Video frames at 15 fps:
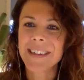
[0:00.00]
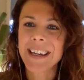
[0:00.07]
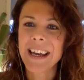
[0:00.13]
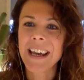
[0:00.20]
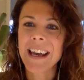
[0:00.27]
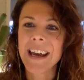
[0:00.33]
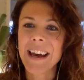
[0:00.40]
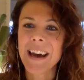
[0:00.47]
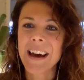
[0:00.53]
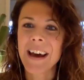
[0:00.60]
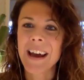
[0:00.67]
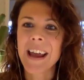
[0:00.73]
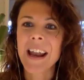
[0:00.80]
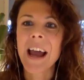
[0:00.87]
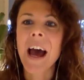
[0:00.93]

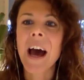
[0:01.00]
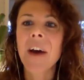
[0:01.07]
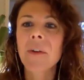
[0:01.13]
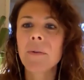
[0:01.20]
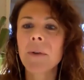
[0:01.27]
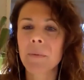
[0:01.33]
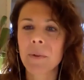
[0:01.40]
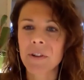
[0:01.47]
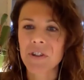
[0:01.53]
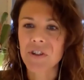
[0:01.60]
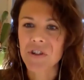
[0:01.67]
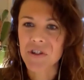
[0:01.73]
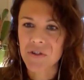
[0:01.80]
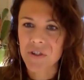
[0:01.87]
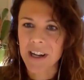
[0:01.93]
And how do I want to
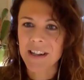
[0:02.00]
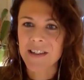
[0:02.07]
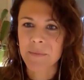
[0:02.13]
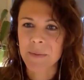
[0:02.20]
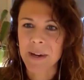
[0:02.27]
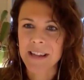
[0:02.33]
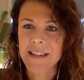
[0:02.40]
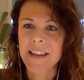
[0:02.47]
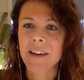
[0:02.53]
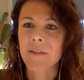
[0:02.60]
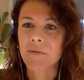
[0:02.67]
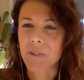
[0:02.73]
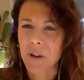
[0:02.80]
stretch myself